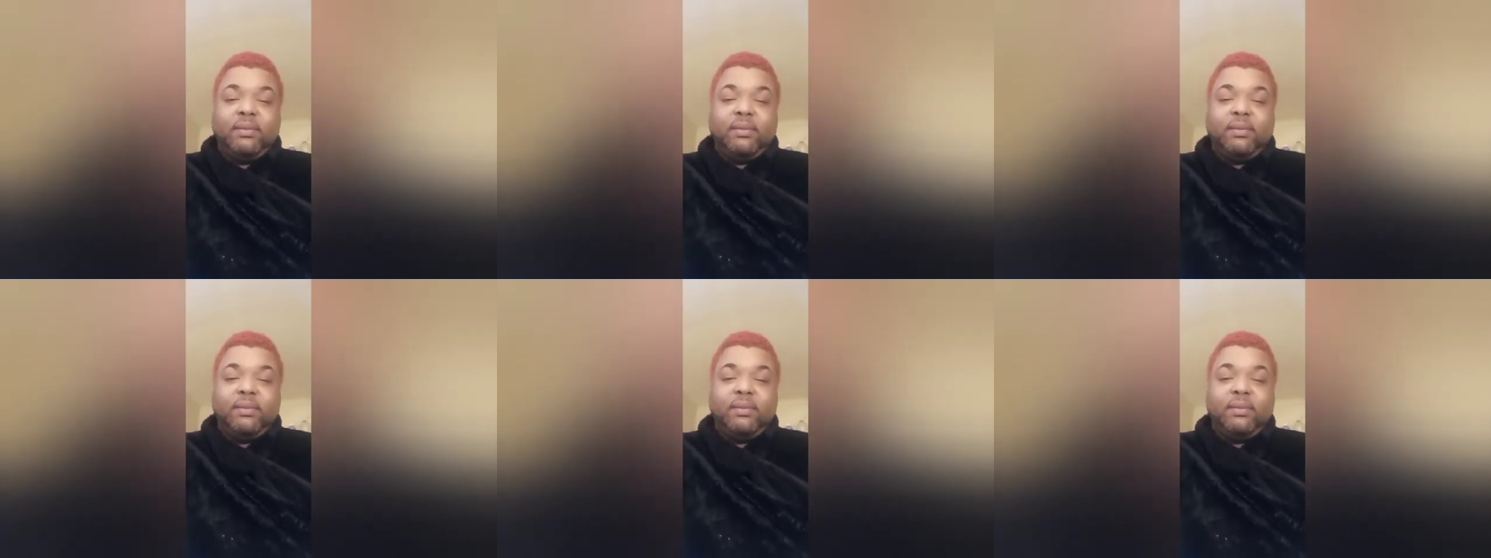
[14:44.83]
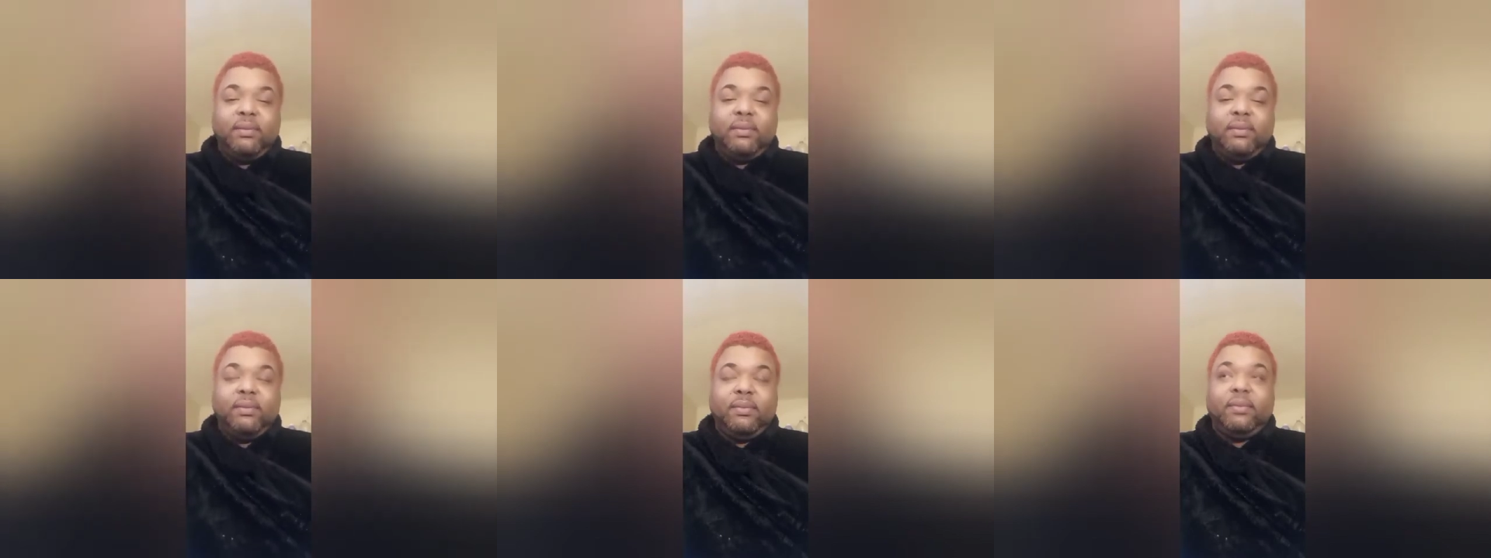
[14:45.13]

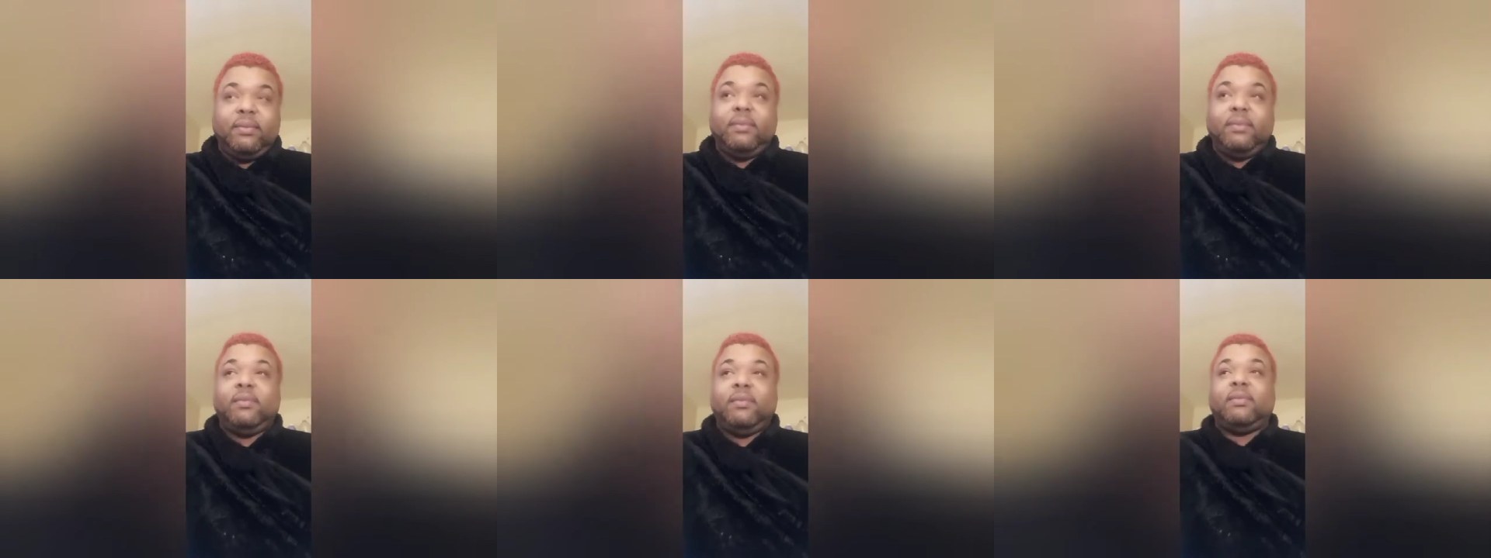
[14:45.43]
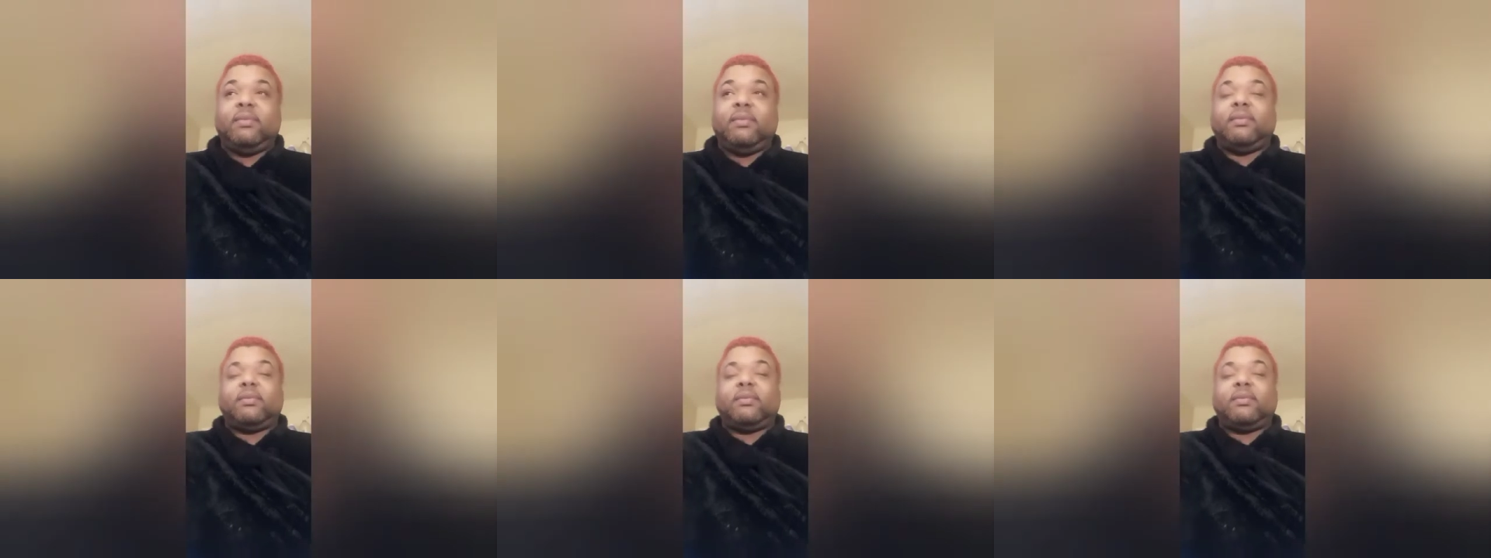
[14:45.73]

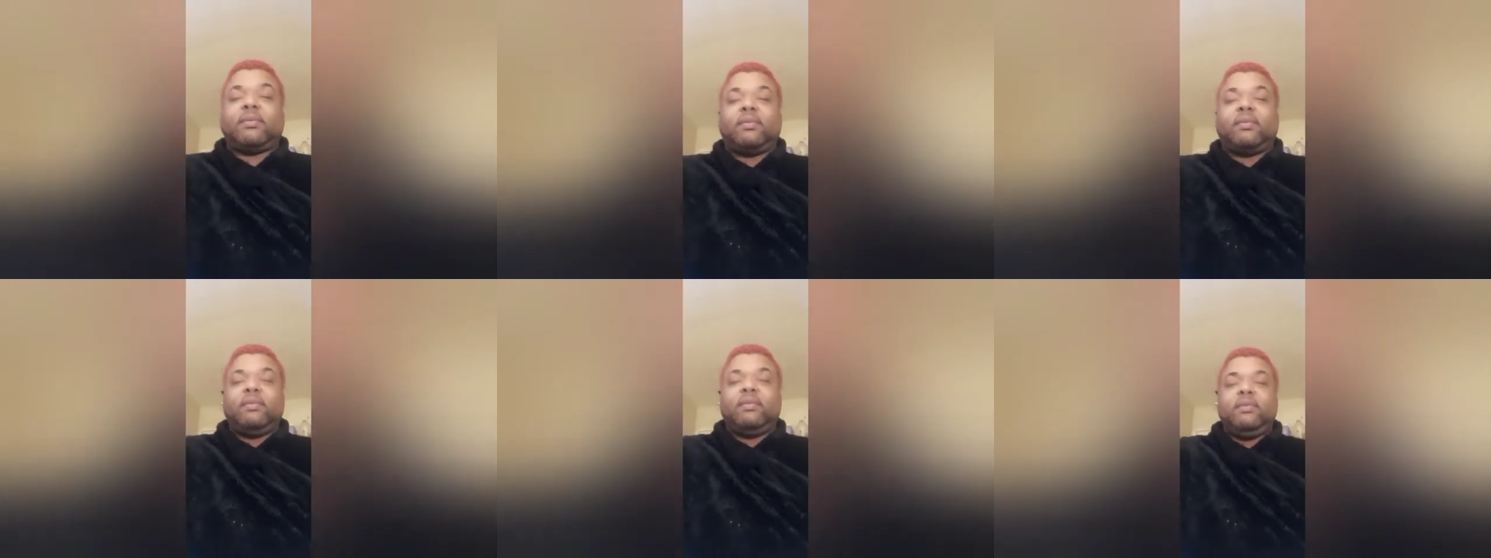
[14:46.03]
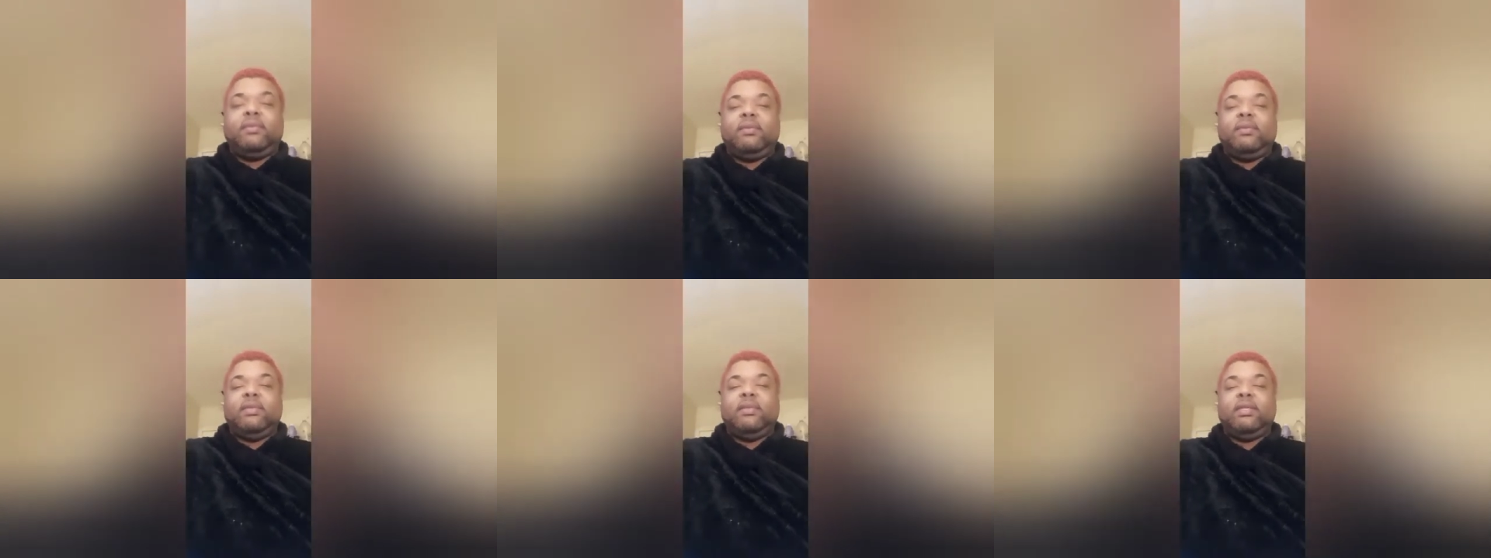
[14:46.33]

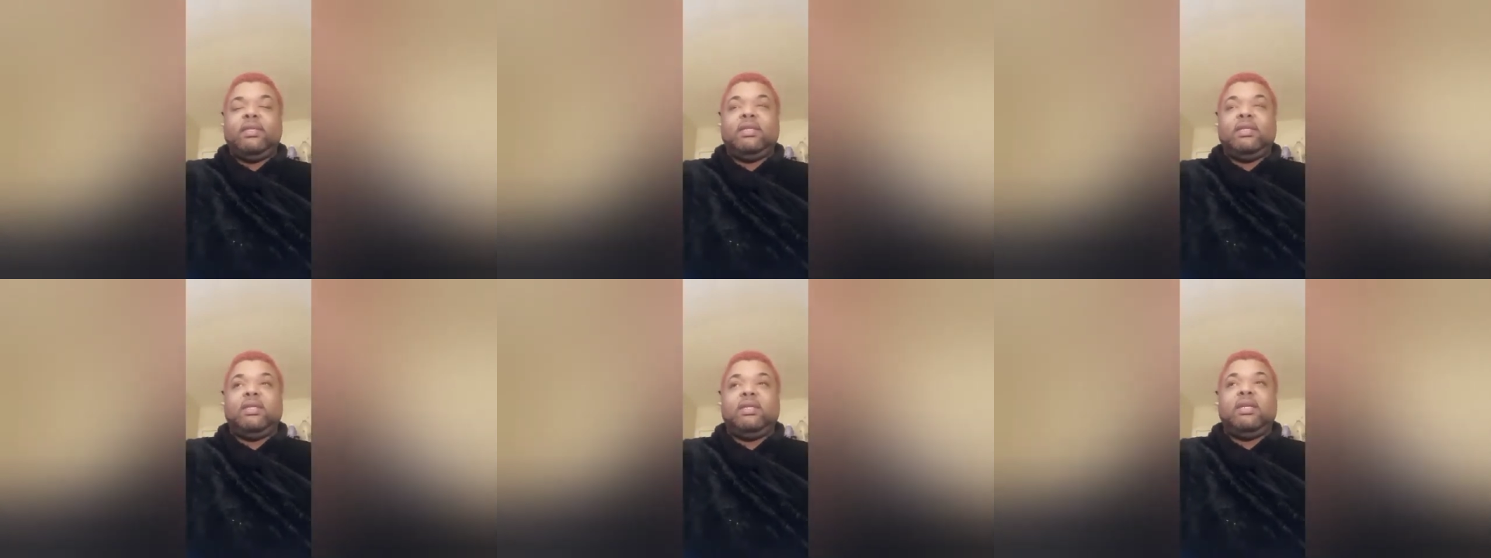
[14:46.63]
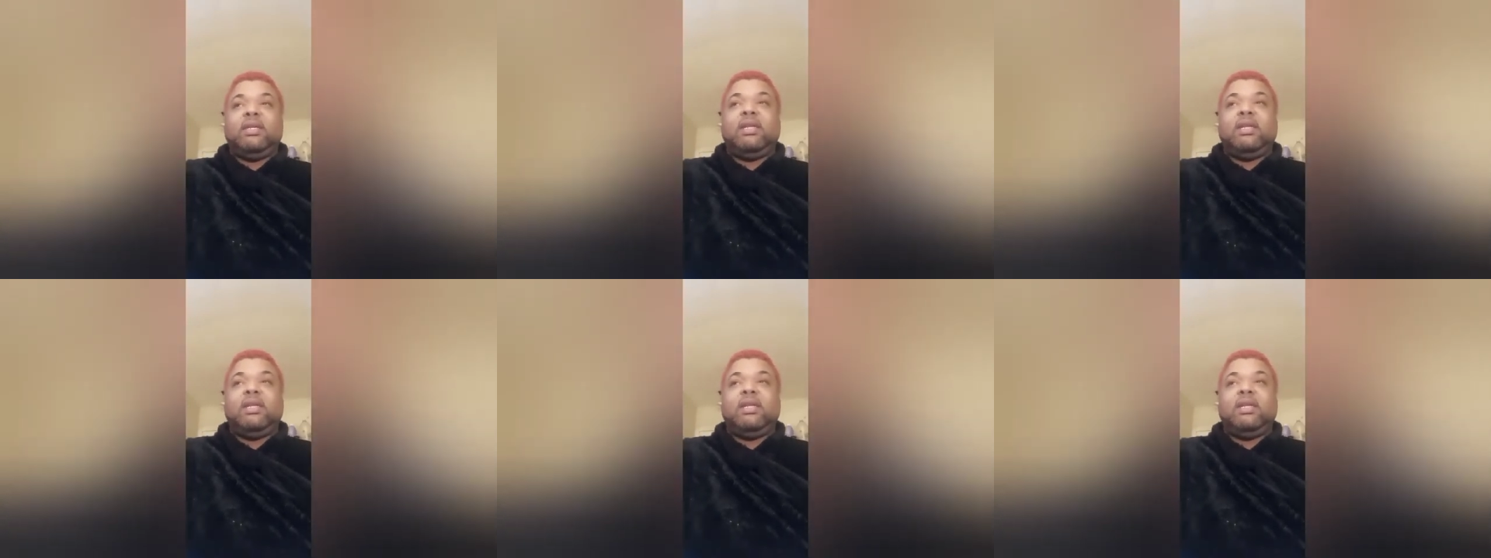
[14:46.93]
No one is speaking in this clip.